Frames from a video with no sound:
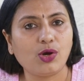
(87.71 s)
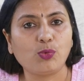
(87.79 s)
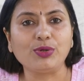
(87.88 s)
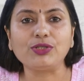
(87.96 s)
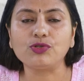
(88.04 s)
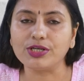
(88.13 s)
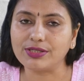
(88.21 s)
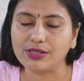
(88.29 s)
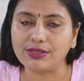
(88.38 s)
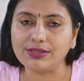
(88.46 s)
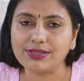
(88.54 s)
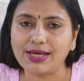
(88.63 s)
with
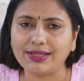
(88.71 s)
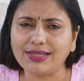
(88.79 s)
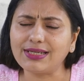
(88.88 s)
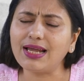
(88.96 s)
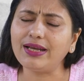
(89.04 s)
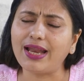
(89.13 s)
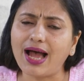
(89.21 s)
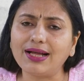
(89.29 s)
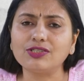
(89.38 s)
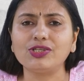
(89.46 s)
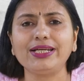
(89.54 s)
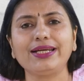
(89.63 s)
returns that are
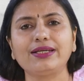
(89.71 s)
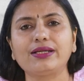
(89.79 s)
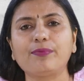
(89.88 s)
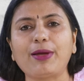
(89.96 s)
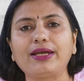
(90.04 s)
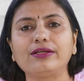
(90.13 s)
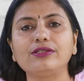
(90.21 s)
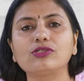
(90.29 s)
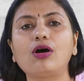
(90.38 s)
largely independent